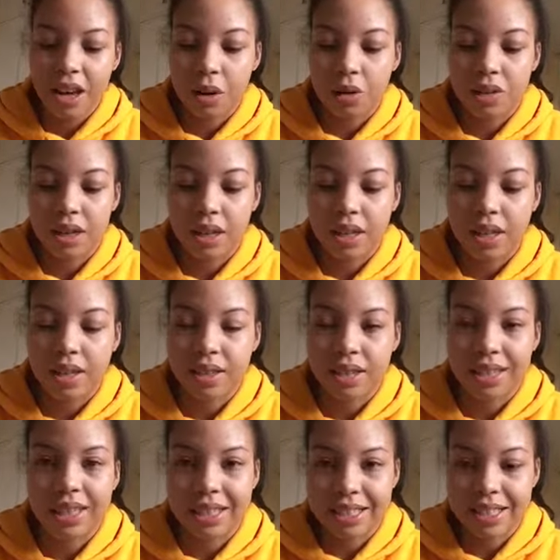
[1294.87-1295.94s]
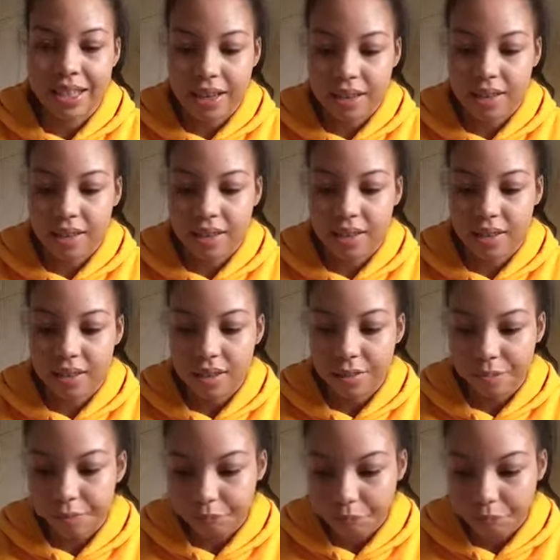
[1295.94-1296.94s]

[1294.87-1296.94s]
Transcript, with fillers: I was like, yes, I need to get this.